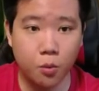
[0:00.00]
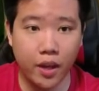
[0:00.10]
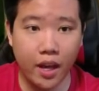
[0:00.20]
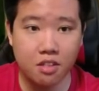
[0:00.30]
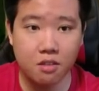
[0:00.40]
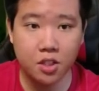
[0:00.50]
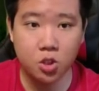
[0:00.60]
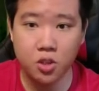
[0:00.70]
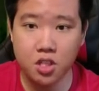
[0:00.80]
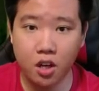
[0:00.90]
we have the
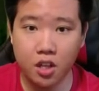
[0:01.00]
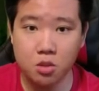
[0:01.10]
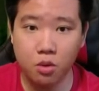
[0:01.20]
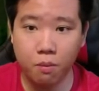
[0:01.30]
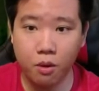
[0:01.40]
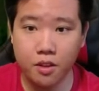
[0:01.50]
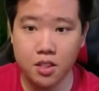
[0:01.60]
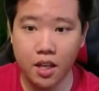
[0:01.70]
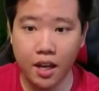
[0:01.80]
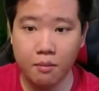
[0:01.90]
victorious heart as well. Perfect
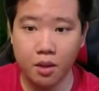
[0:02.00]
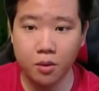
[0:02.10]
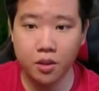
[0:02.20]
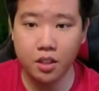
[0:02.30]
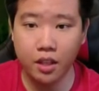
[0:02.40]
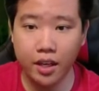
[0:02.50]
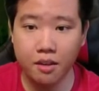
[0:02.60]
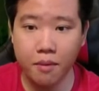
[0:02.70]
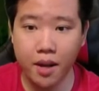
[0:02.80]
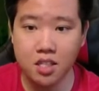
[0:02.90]
timing, really,
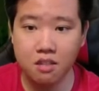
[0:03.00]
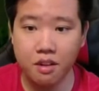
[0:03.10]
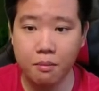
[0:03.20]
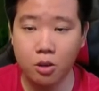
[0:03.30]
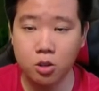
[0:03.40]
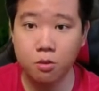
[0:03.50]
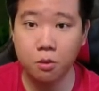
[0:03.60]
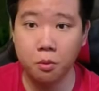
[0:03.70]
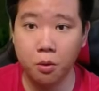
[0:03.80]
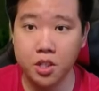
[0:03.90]
getting massive amount of
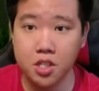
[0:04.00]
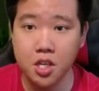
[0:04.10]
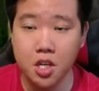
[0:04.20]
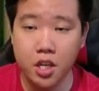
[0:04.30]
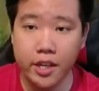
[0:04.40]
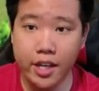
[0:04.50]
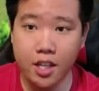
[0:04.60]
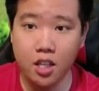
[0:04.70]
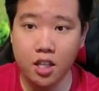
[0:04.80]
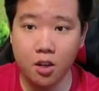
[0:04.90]
rewards
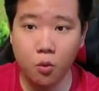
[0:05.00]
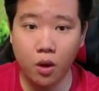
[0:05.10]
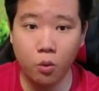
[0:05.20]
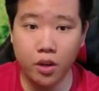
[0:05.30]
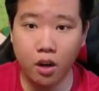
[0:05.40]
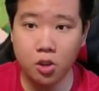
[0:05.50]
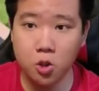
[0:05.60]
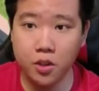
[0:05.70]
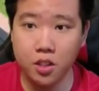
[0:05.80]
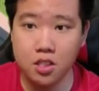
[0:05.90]
in here while we are
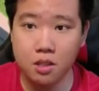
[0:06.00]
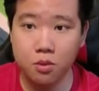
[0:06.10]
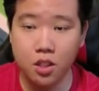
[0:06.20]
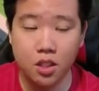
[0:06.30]
doing some